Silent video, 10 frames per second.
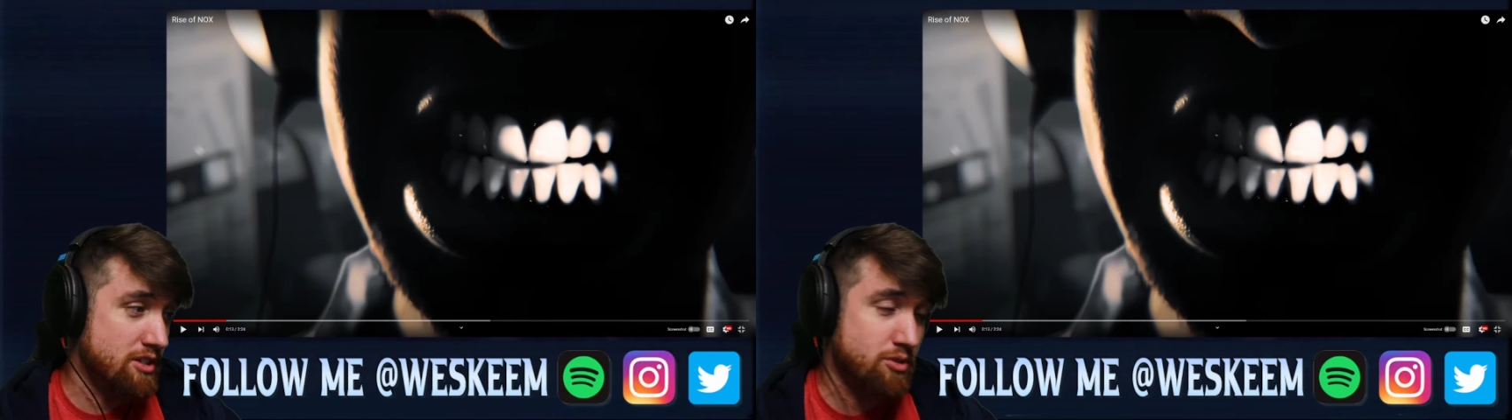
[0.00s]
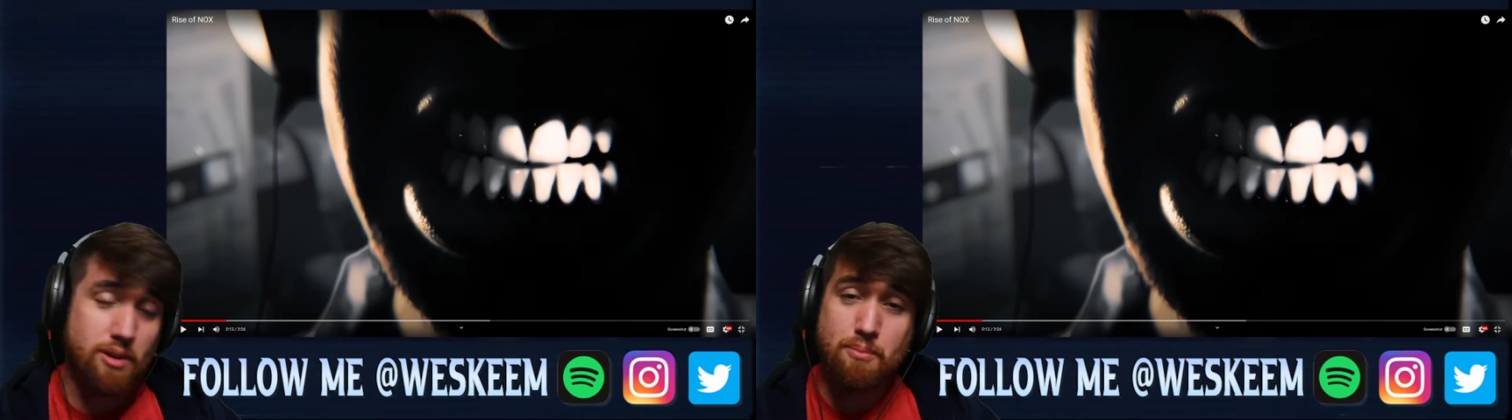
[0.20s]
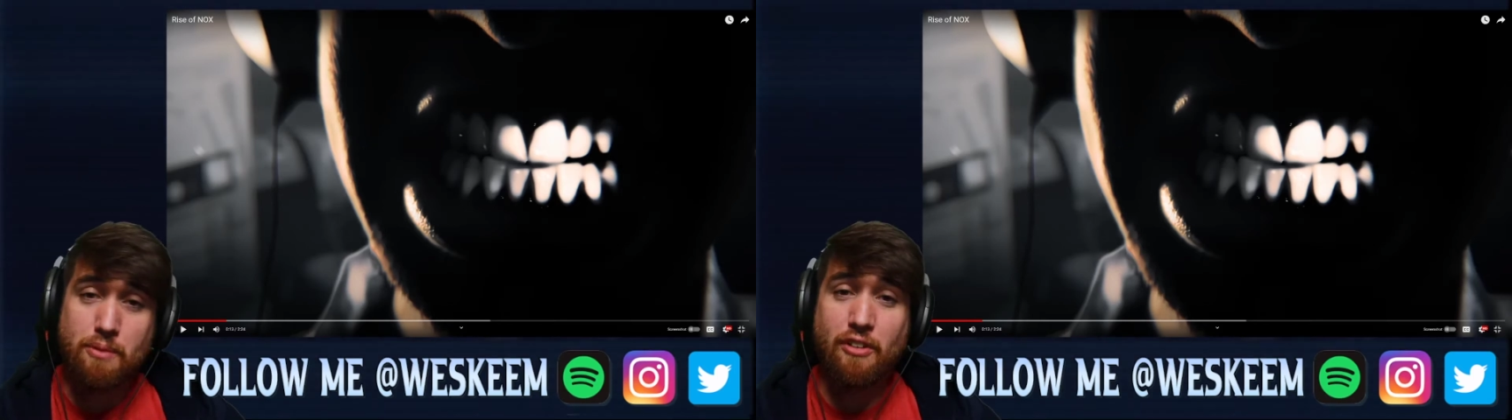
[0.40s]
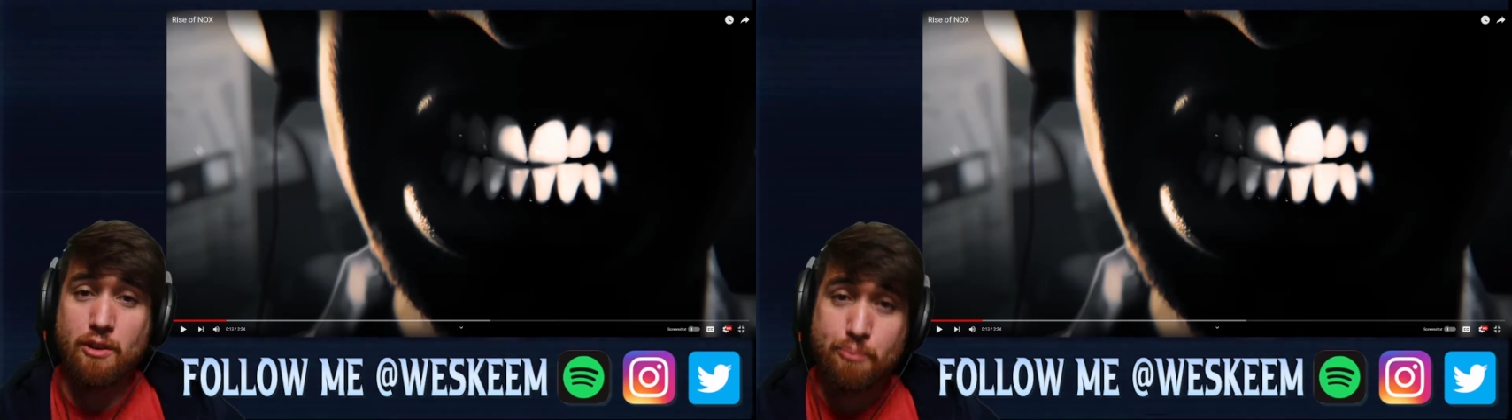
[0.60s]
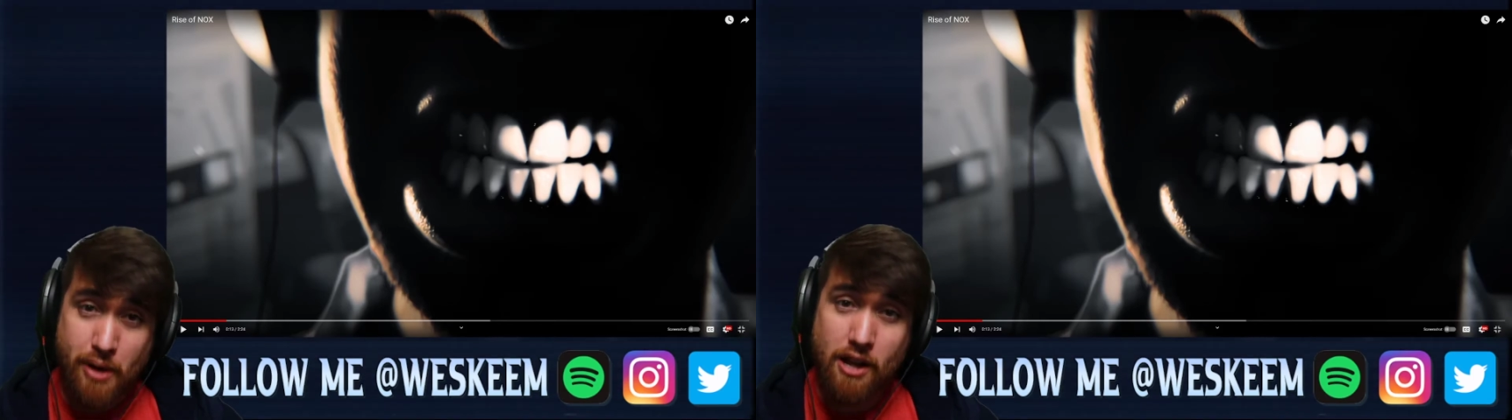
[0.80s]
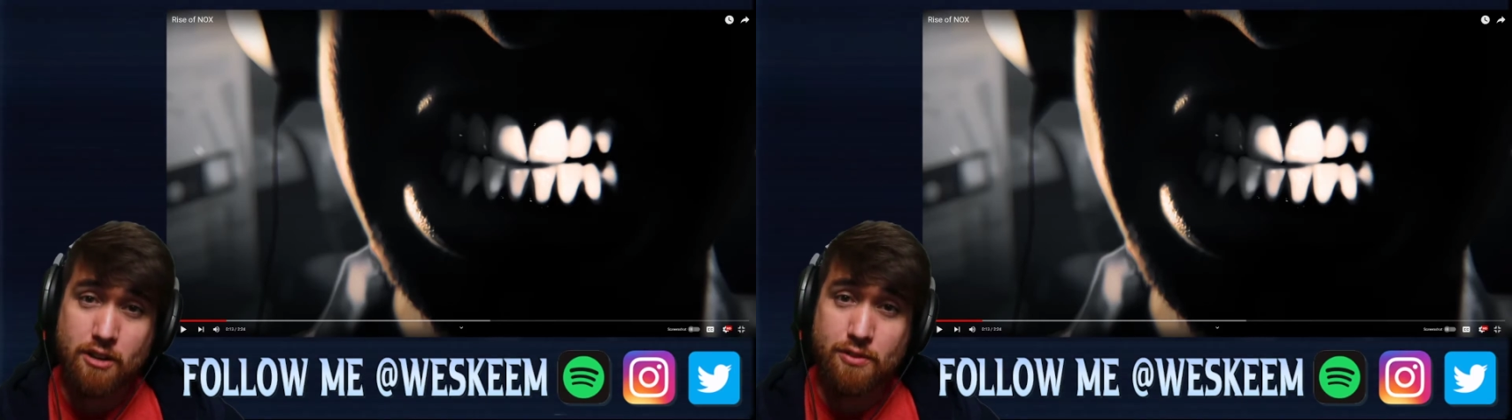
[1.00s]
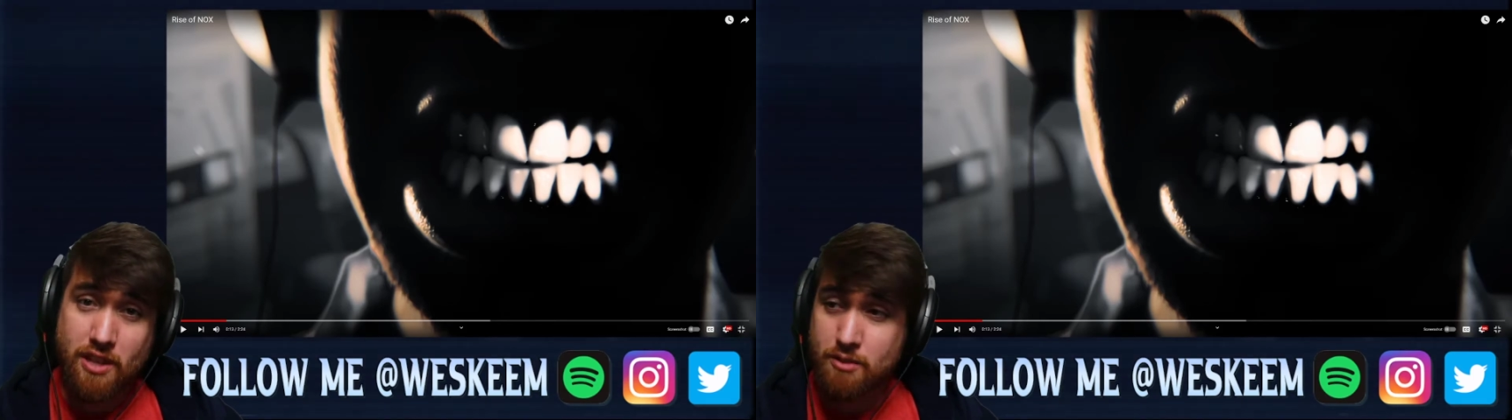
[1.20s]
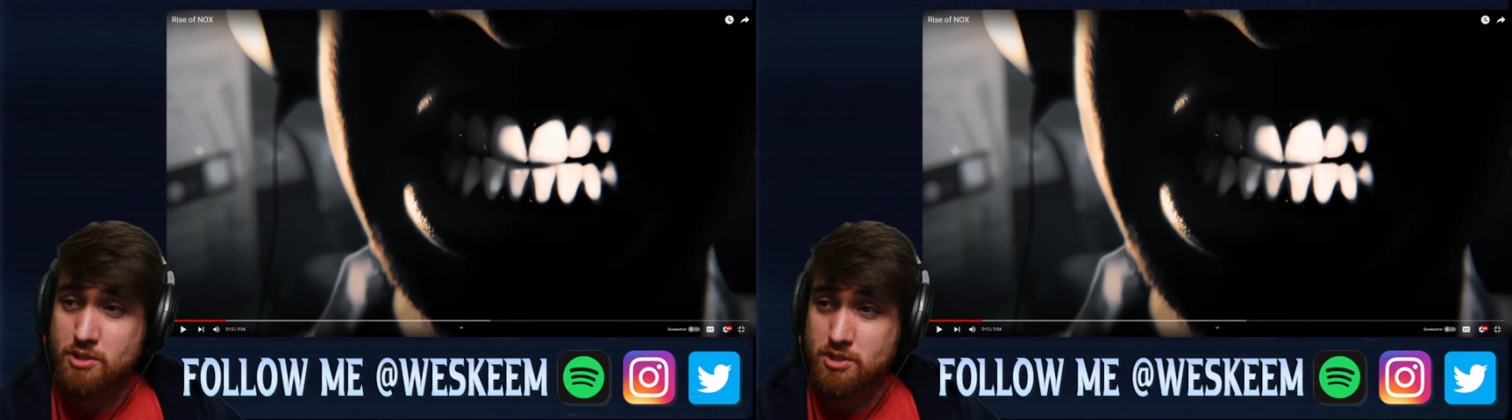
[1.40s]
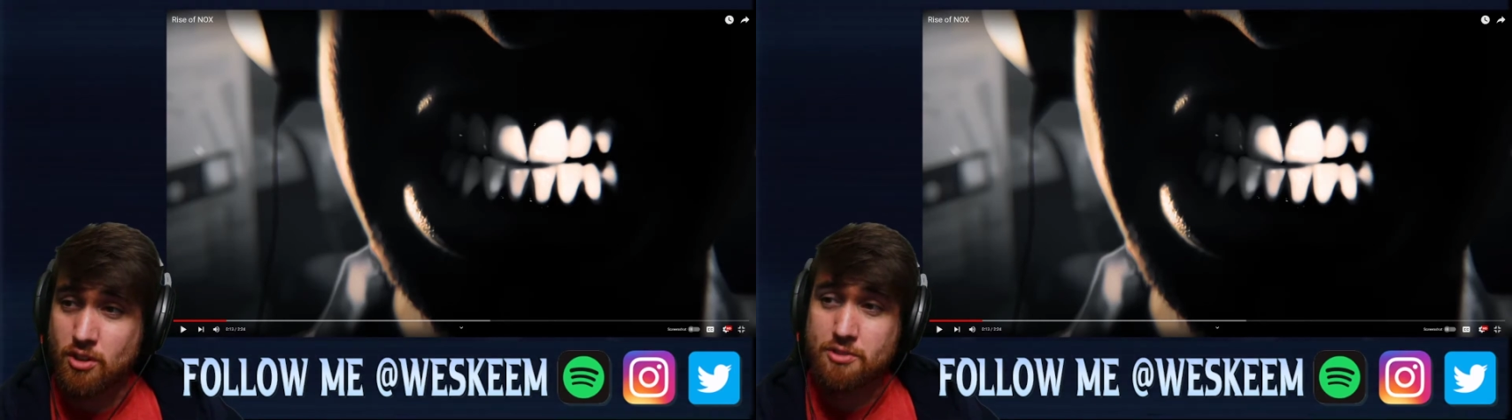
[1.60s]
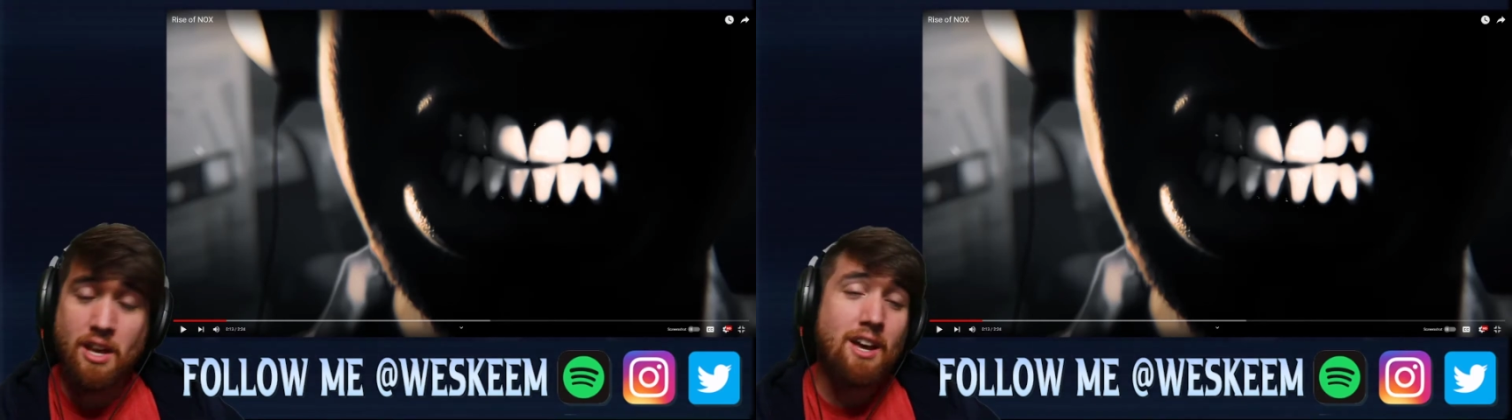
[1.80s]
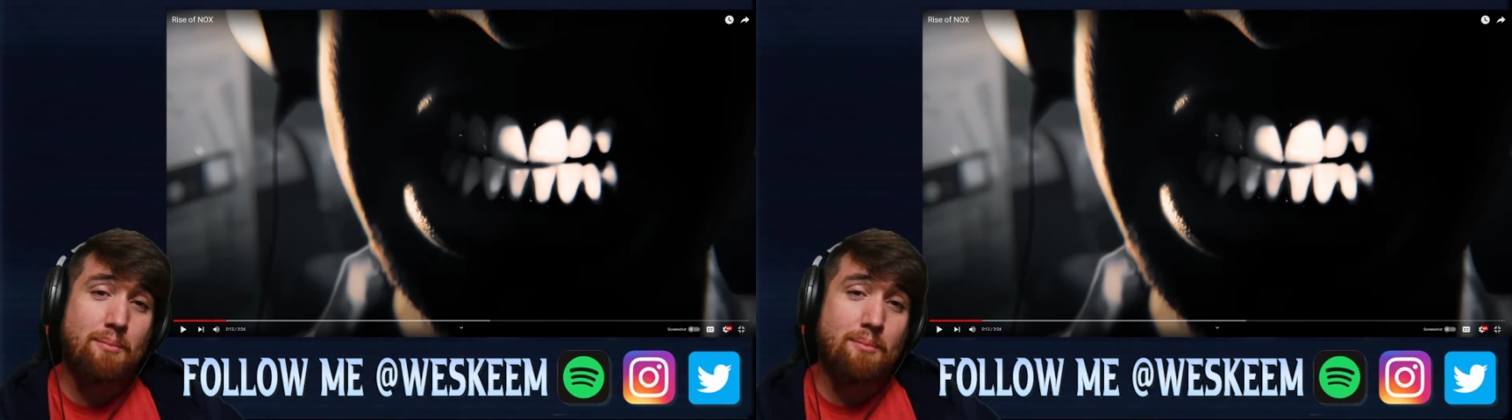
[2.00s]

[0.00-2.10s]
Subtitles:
into it and be very proud of the end result.